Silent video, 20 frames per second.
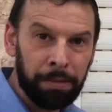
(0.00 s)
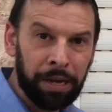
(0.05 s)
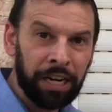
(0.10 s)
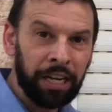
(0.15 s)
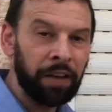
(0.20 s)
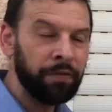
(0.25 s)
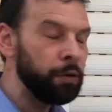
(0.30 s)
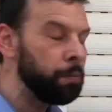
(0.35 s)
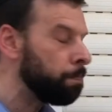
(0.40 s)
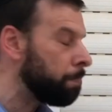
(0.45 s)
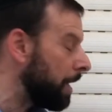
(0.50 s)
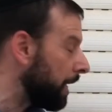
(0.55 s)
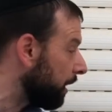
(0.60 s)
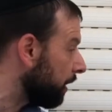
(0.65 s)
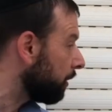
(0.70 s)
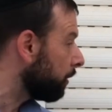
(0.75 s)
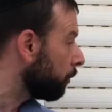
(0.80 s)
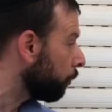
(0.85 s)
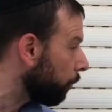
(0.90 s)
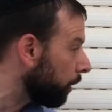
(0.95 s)
Meaning if you pick
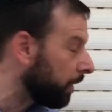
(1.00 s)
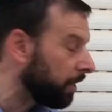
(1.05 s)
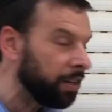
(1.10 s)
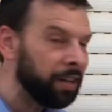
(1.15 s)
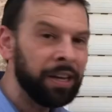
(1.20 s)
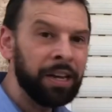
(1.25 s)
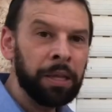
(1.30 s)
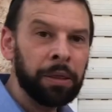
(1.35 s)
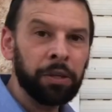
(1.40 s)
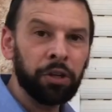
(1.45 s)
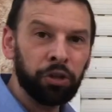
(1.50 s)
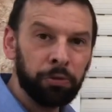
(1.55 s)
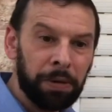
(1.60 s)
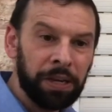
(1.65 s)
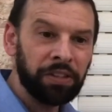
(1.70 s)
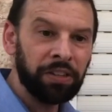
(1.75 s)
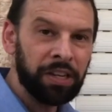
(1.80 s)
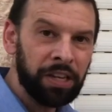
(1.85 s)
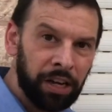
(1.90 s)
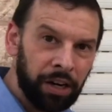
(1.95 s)
it during the
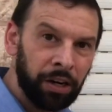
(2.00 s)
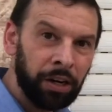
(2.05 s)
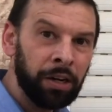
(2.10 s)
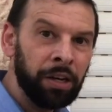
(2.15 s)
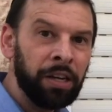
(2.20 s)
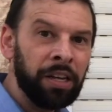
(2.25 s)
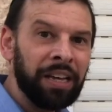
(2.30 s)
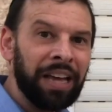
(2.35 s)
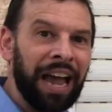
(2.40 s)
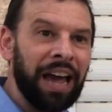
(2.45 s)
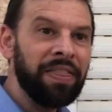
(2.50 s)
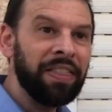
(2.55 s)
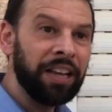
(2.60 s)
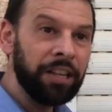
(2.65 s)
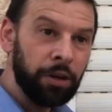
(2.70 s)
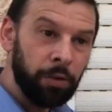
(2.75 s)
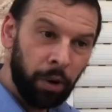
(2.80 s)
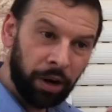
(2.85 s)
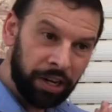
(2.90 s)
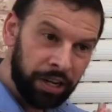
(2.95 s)
Shemitah year, and
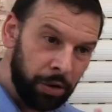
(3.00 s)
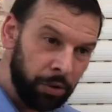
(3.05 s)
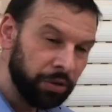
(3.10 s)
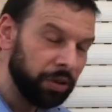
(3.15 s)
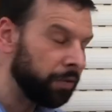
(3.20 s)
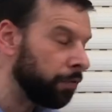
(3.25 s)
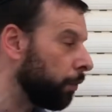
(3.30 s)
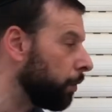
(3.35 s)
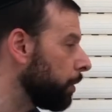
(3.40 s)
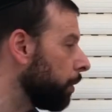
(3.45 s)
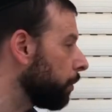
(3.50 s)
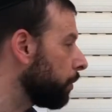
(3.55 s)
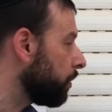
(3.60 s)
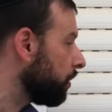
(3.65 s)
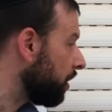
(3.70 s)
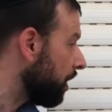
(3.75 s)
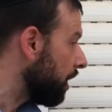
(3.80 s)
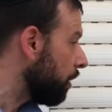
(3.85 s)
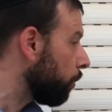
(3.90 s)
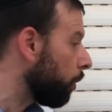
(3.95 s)
then you want to use it for your
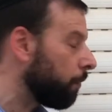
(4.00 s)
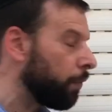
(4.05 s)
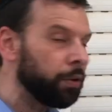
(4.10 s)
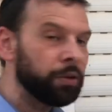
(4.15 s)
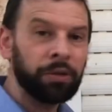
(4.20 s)
tea or for